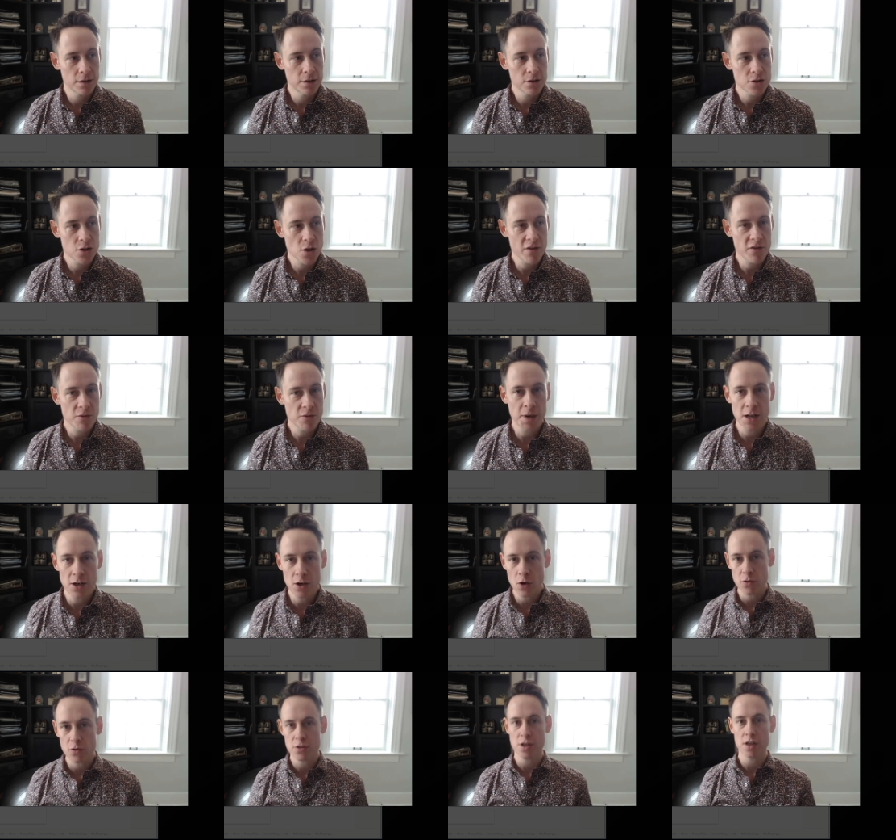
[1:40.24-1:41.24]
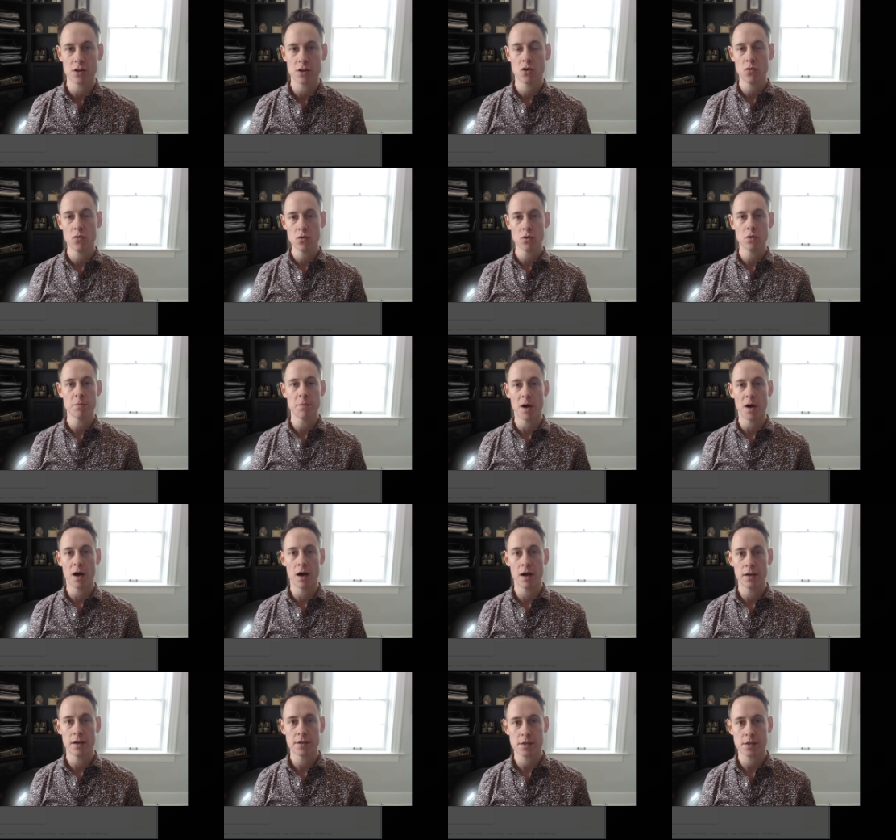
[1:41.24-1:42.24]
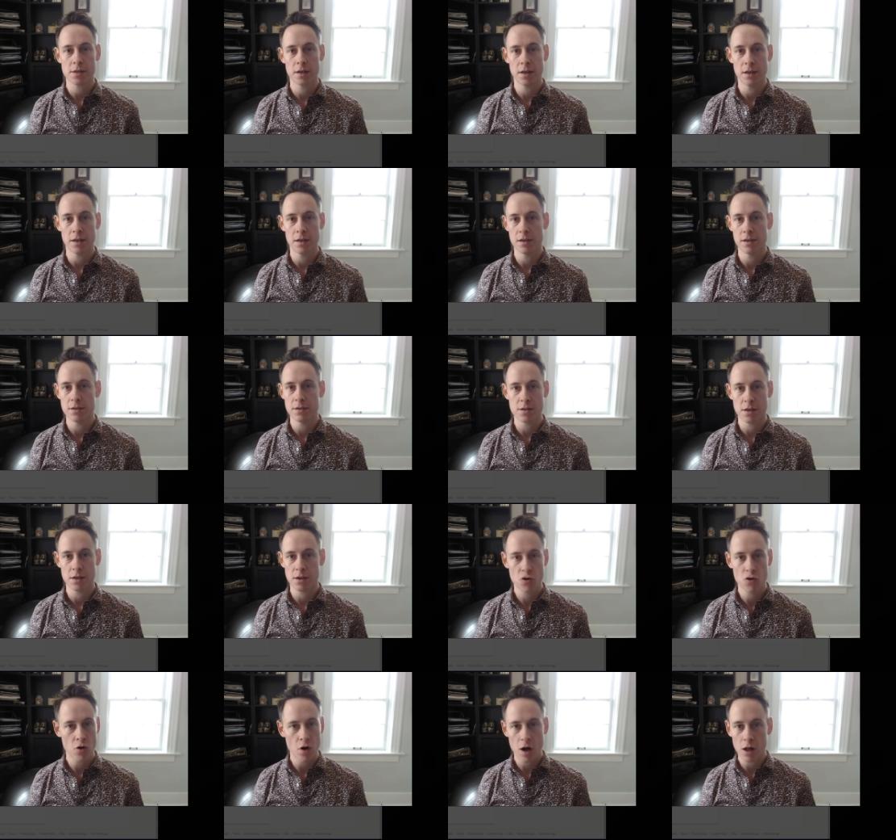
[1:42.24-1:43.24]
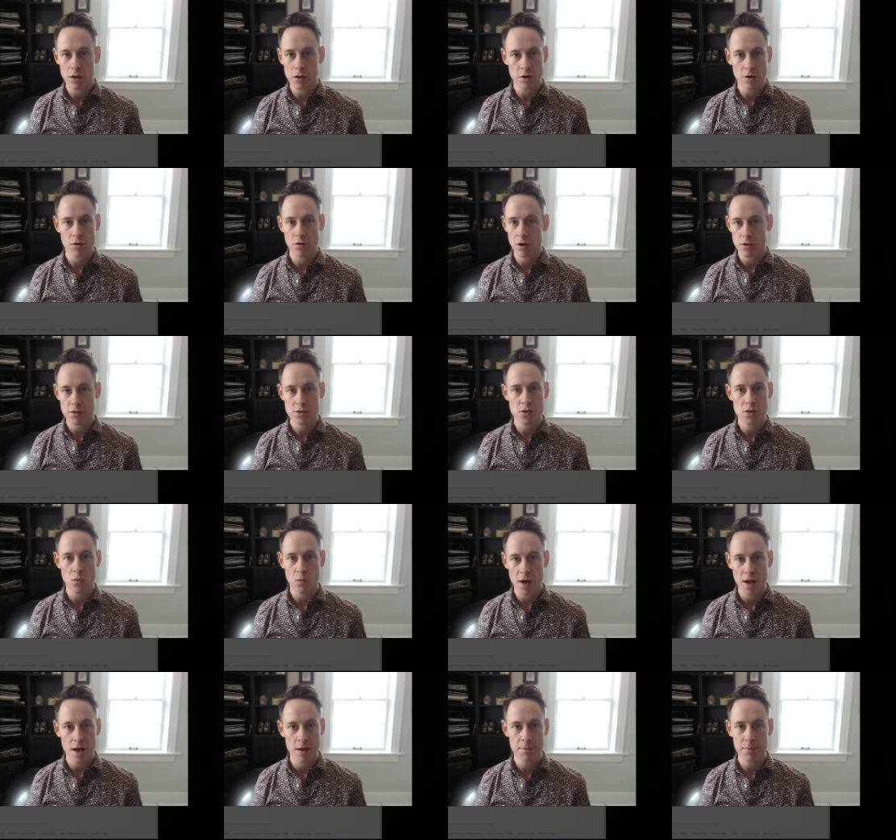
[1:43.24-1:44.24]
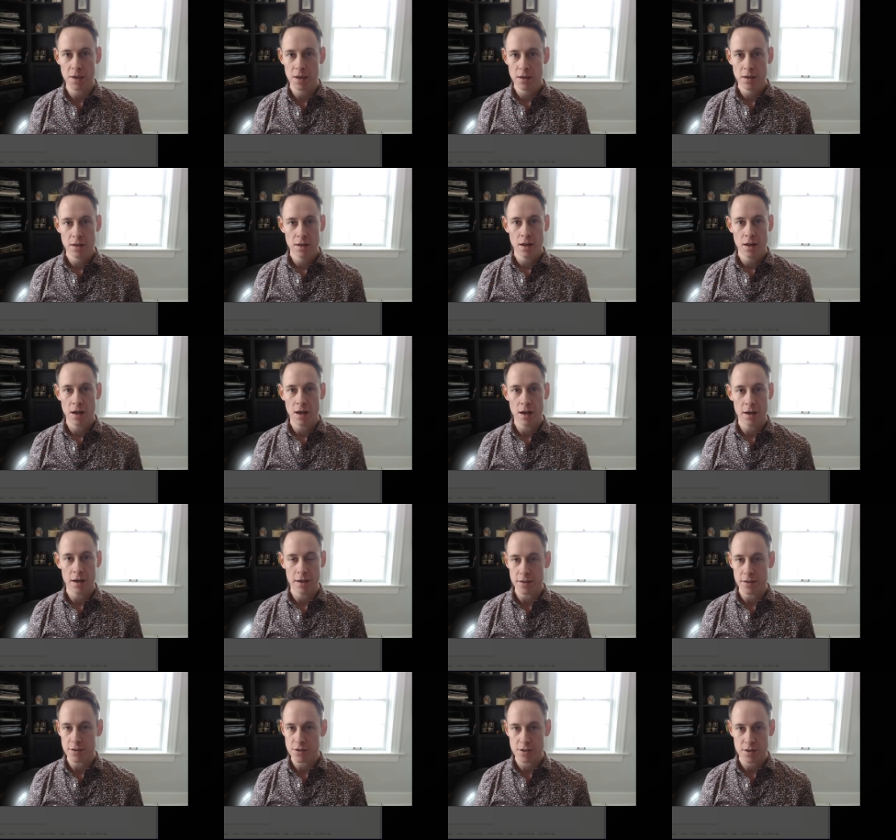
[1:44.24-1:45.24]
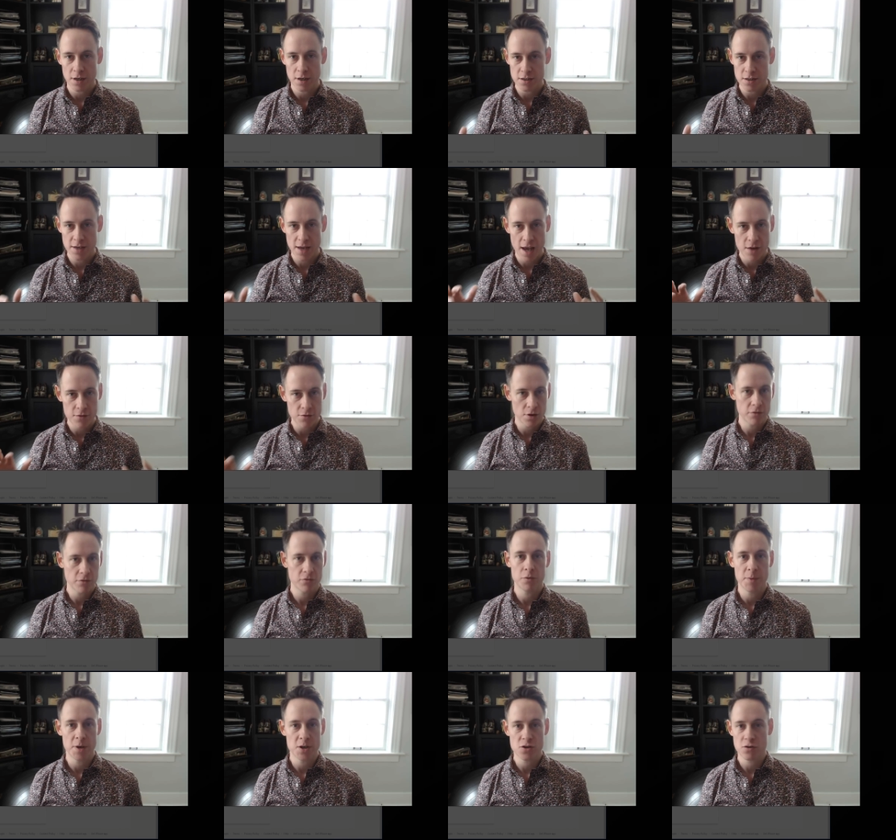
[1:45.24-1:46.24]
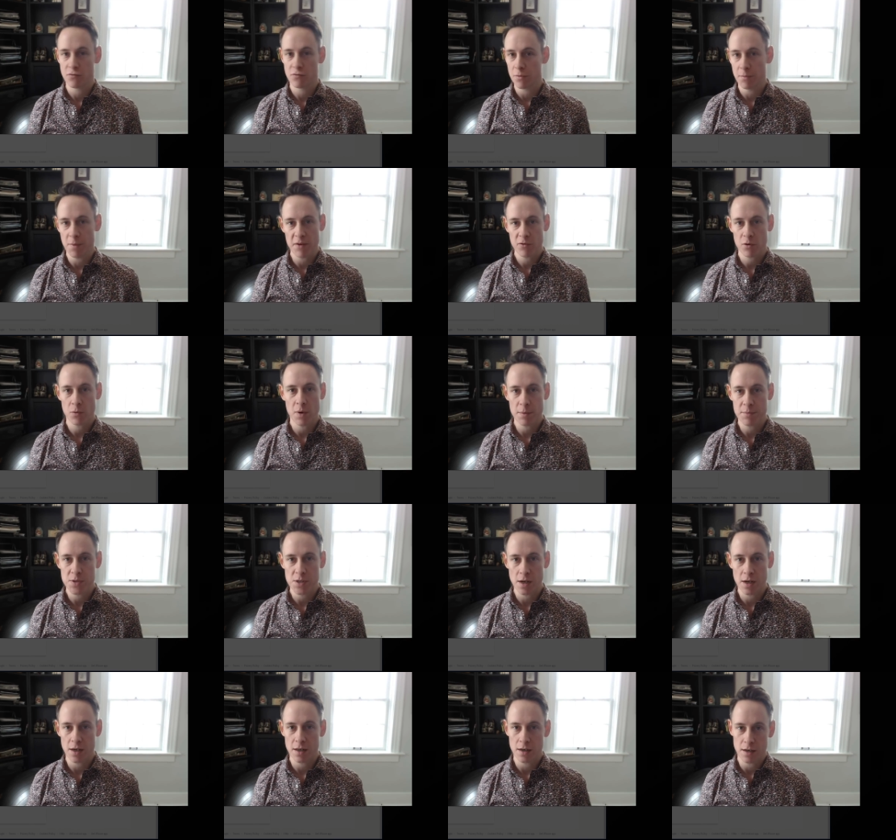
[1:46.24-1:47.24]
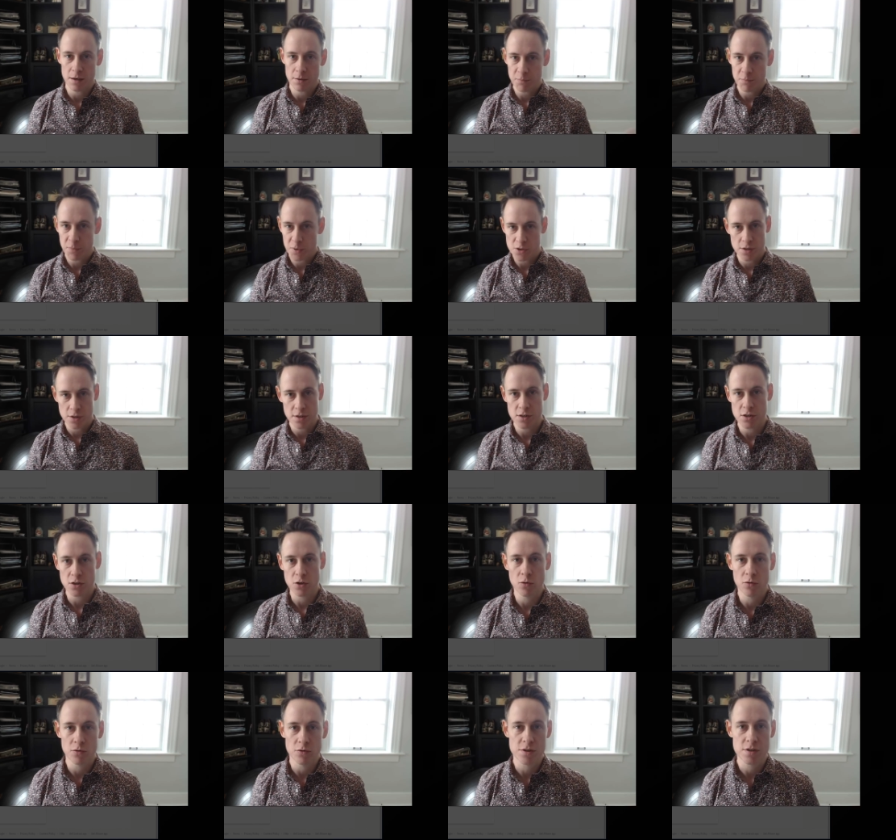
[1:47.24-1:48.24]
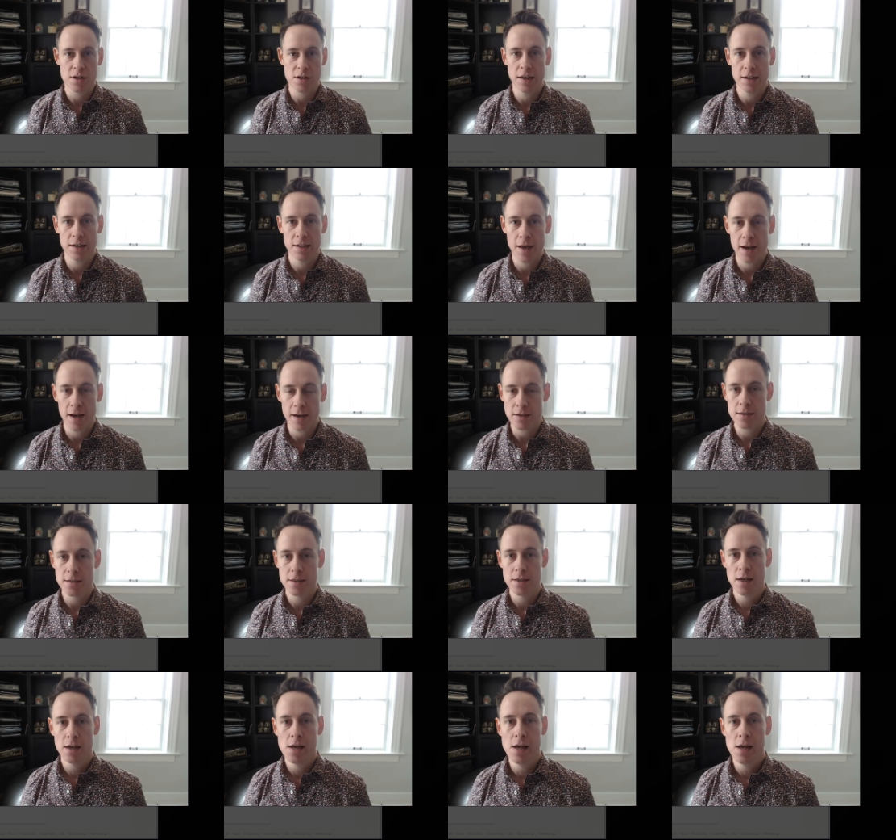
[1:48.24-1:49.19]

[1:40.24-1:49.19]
So everybody knows that Googlebot is a crawler. It crawls the web. It's gathering information from every website and puts it into Google's index.